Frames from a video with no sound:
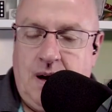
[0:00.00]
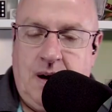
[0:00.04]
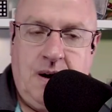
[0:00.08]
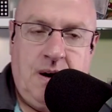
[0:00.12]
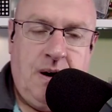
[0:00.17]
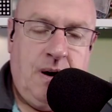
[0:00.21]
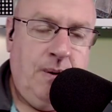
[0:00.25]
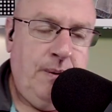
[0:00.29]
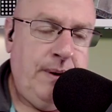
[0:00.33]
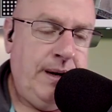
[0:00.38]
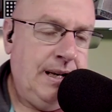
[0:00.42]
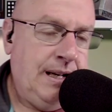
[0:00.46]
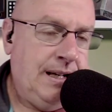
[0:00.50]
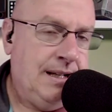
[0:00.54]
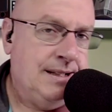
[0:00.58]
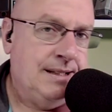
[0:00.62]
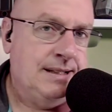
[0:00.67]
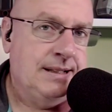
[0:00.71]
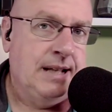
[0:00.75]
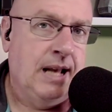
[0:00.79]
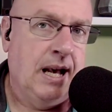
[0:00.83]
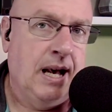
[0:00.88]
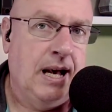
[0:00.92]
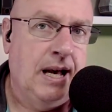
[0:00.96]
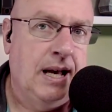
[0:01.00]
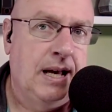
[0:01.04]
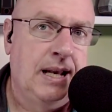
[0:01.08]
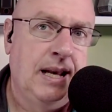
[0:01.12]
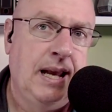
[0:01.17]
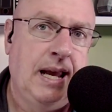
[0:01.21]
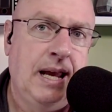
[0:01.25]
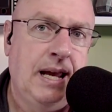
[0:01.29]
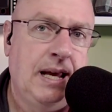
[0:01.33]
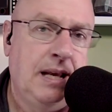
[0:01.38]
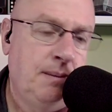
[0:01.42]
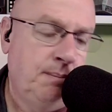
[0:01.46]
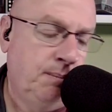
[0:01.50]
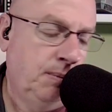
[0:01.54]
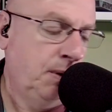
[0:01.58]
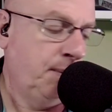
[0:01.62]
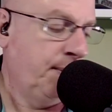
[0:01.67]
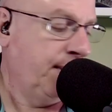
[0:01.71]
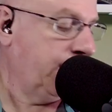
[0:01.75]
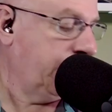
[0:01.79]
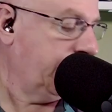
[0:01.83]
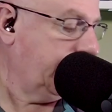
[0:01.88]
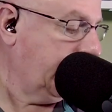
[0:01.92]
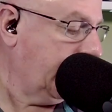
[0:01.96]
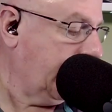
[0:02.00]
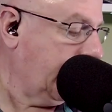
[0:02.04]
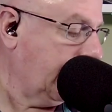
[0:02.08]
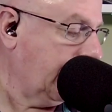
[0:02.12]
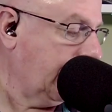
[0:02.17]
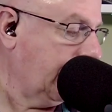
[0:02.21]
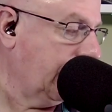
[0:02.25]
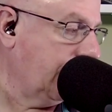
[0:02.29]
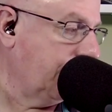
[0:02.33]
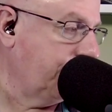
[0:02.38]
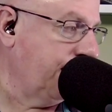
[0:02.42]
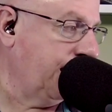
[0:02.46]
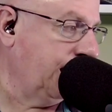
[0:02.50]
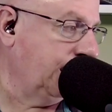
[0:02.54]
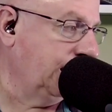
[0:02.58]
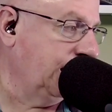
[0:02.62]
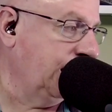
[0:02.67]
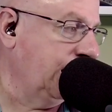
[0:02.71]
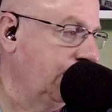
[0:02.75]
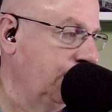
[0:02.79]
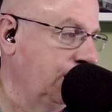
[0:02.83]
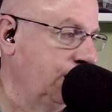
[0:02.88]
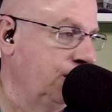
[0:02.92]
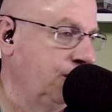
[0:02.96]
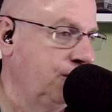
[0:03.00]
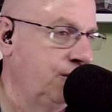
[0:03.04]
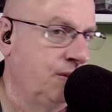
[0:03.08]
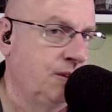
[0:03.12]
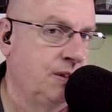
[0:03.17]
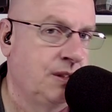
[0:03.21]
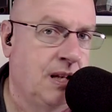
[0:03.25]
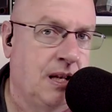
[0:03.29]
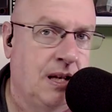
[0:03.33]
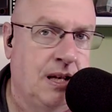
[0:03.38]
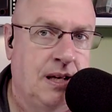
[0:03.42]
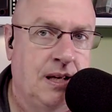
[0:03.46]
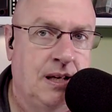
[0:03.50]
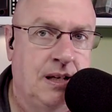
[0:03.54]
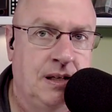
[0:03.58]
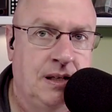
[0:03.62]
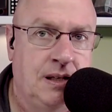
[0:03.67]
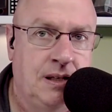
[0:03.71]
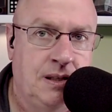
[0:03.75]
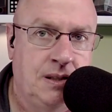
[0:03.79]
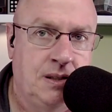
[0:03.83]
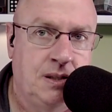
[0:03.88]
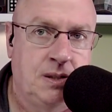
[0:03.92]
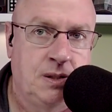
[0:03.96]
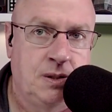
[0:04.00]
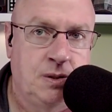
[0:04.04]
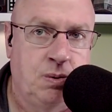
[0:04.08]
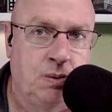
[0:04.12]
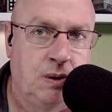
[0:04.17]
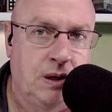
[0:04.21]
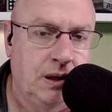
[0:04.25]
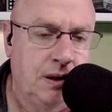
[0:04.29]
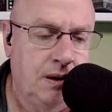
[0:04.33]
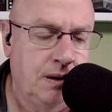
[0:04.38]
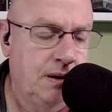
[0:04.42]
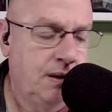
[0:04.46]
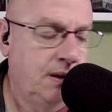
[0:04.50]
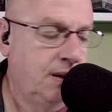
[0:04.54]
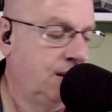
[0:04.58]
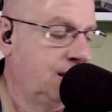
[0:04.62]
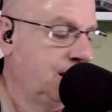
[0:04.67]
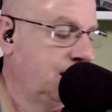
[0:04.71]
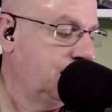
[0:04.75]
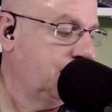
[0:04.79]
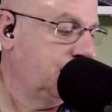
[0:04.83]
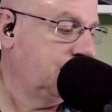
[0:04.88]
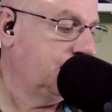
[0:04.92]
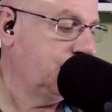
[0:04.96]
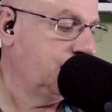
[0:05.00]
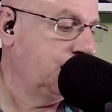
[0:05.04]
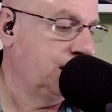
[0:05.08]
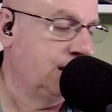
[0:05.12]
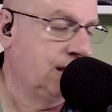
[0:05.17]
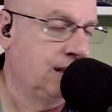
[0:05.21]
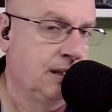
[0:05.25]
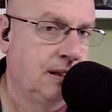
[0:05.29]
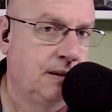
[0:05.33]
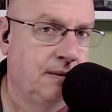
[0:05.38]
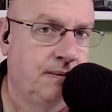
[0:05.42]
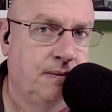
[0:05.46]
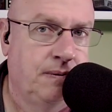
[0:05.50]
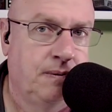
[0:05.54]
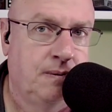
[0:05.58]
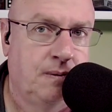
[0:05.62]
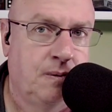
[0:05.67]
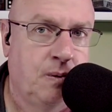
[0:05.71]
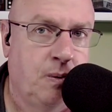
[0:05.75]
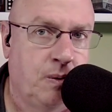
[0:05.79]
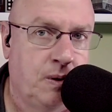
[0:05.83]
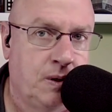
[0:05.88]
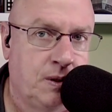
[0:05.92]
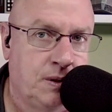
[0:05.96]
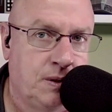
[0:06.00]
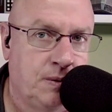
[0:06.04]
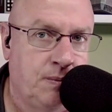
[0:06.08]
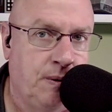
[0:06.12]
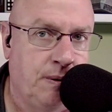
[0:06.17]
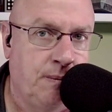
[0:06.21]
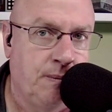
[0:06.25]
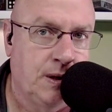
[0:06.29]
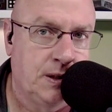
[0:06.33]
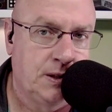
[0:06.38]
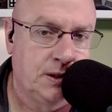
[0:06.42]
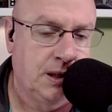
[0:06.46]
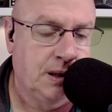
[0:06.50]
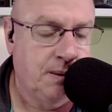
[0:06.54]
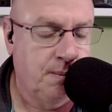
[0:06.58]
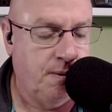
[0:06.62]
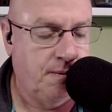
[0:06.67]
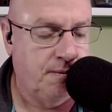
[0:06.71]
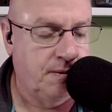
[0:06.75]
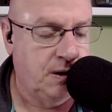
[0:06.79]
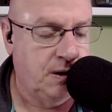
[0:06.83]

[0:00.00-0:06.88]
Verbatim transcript: All right, it's Todd at blubrry.com at Geek News on Twitter. And of course, we want you to come over to